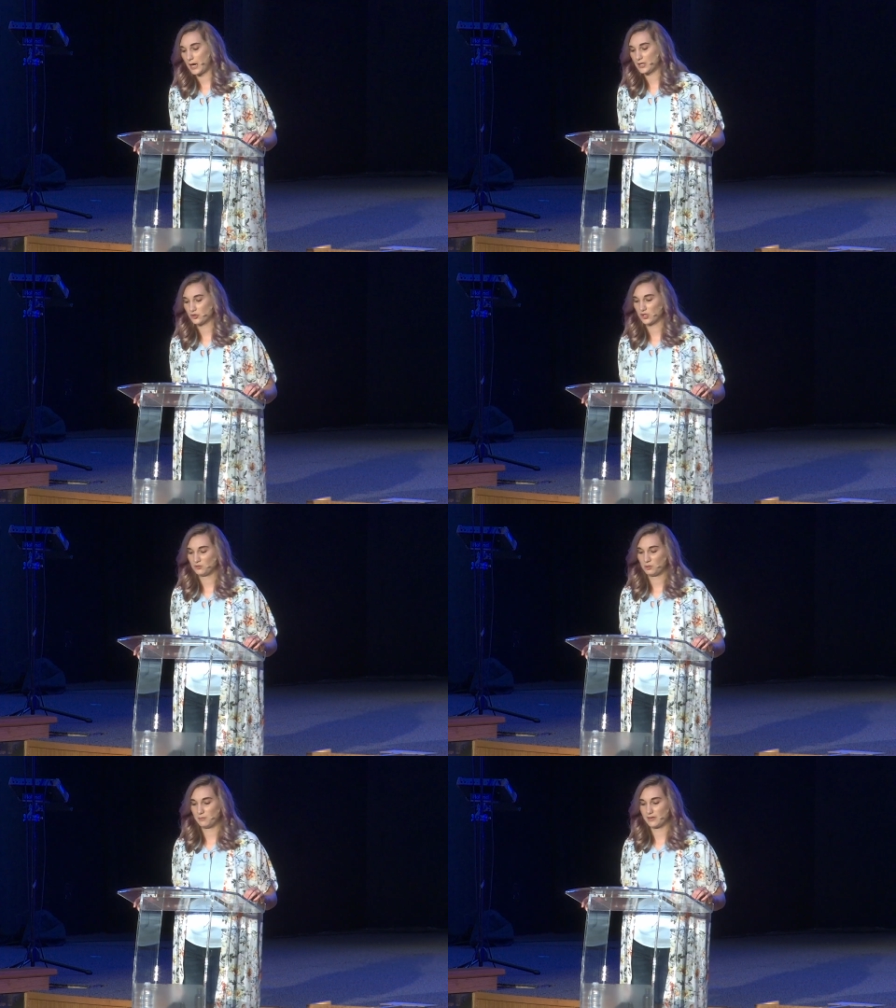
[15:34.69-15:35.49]
I
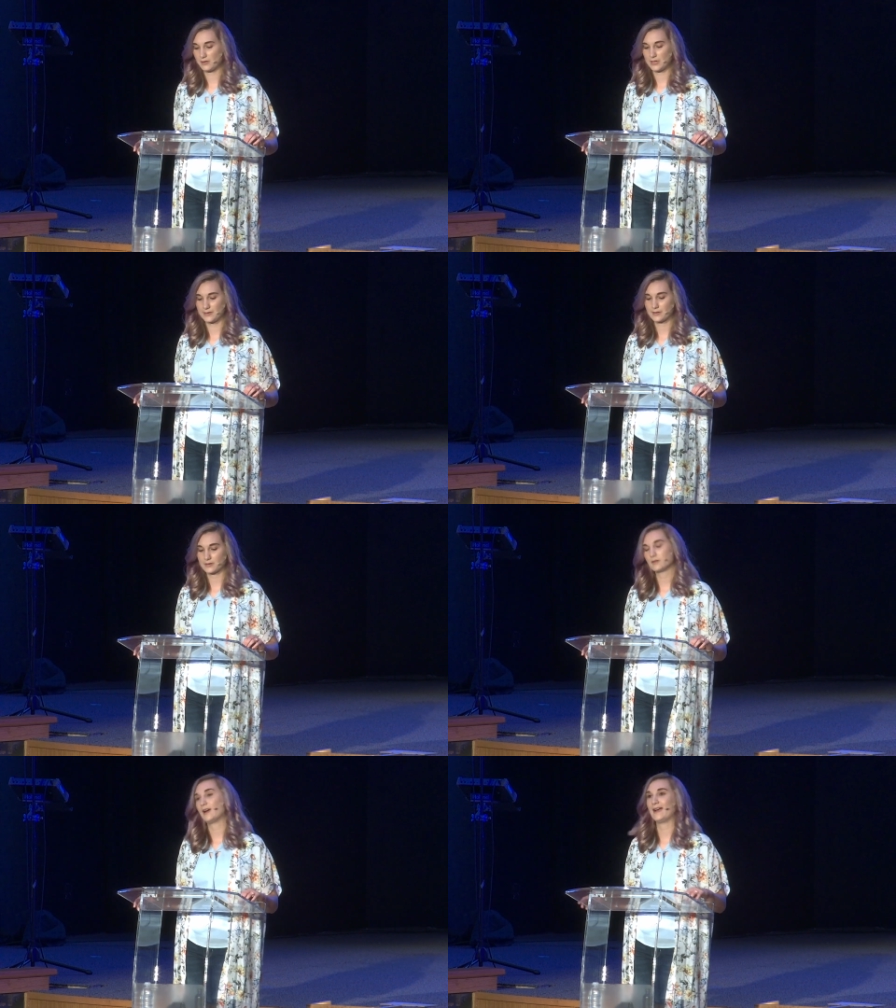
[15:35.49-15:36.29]
struggled with
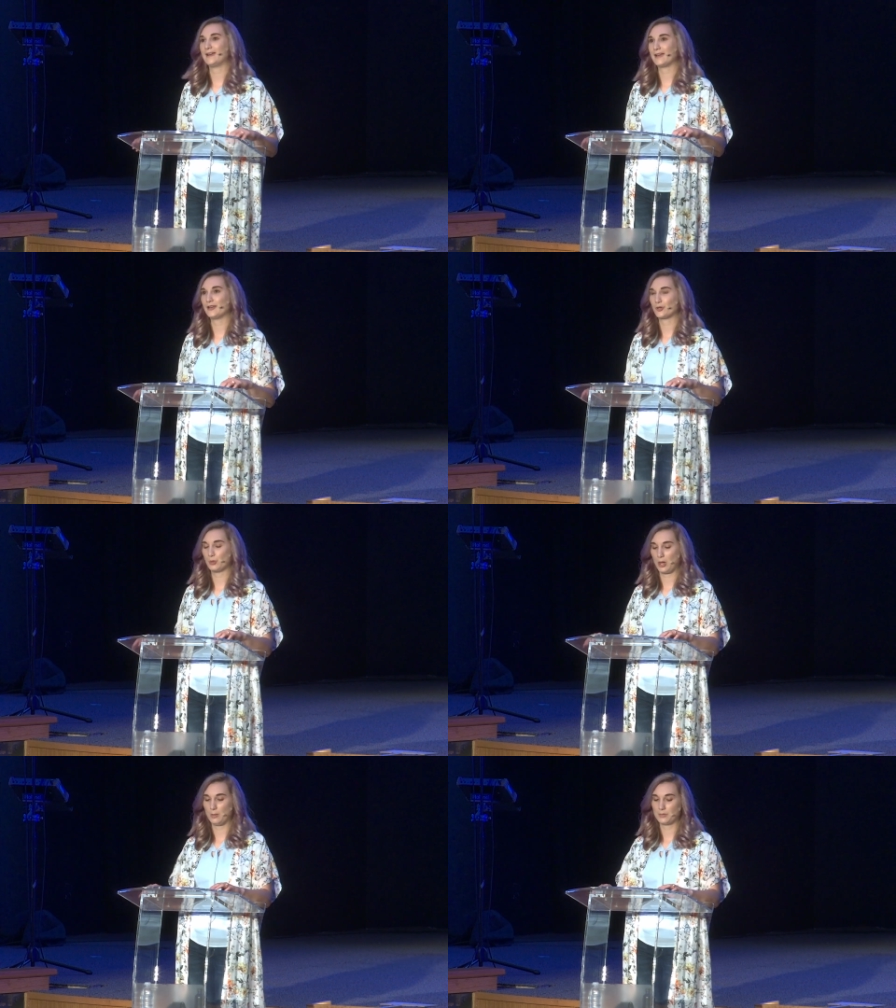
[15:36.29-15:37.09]
bitterness, I had anger
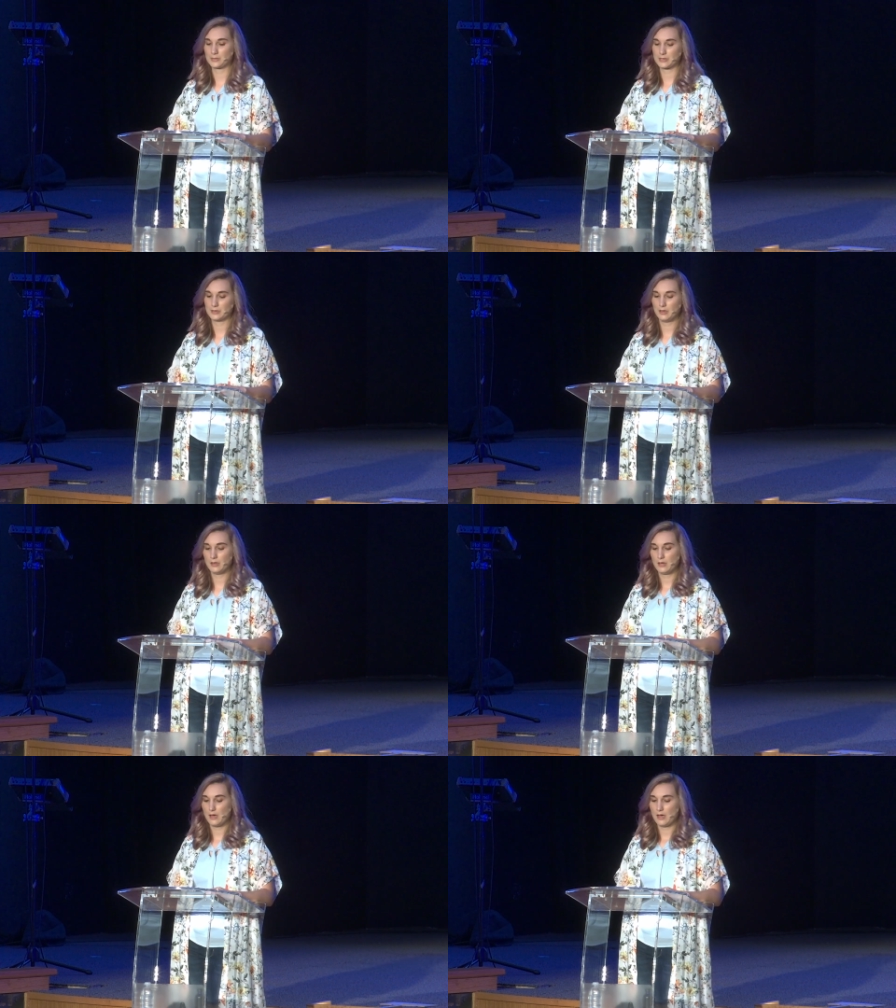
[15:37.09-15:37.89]
problems.
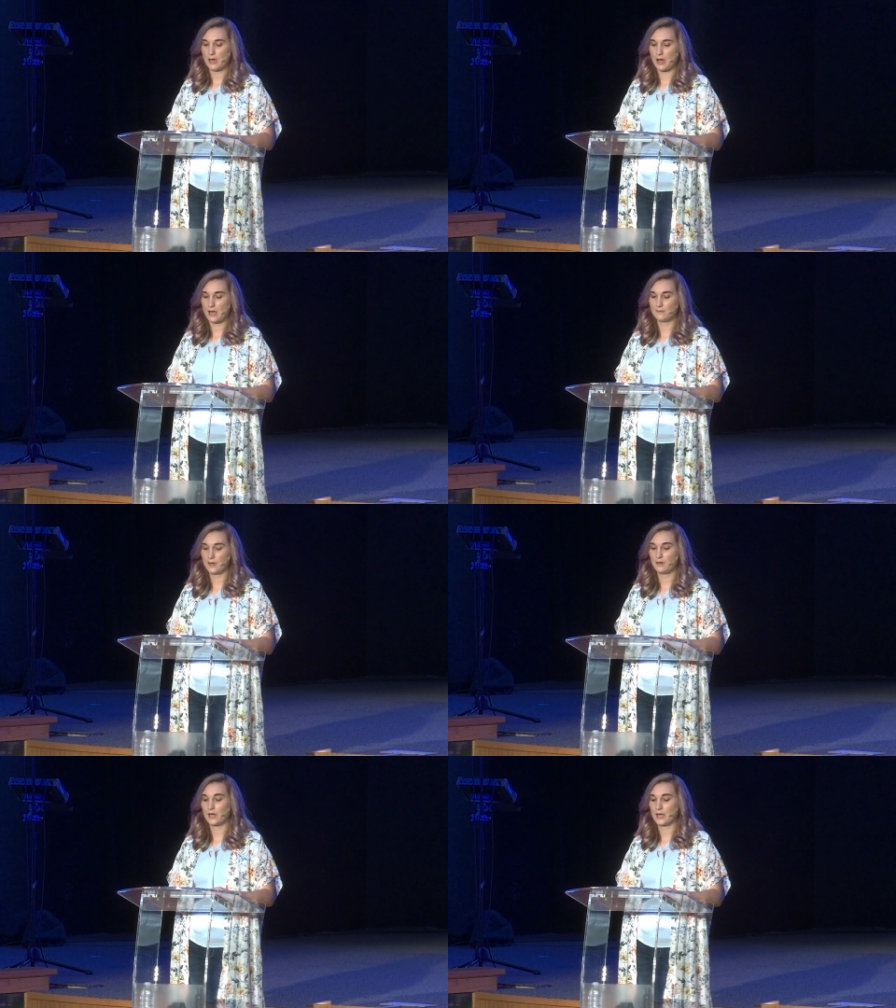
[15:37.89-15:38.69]
I felt